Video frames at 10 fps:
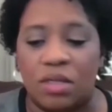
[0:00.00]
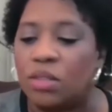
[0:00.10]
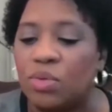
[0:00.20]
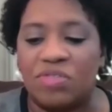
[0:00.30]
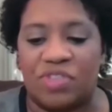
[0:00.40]

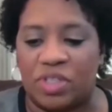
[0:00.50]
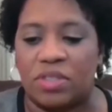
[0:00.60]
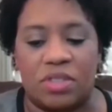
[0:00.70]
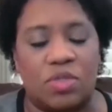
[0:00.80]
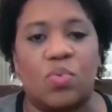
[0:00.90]

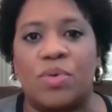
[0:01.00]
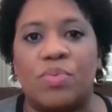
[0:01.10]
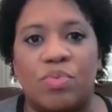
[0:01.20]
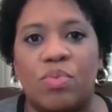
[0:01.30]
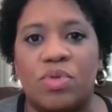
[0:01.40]
Louisville, is
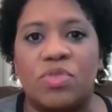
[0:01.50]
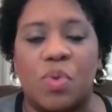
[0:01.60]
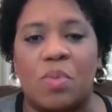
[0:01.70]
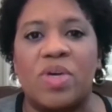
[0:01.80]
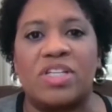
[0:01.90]

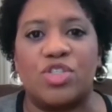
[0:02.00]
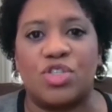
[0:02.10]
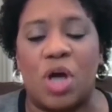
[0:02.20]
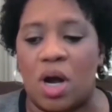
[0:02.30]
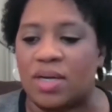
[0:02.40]
where we can
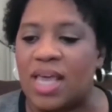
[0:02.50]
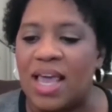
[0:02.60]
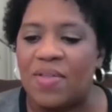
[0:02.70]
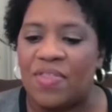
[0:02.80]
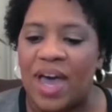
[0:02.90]
start.
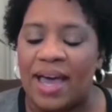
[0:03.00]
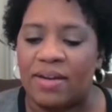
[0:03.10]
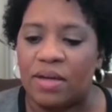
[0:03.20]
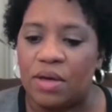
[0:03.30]
That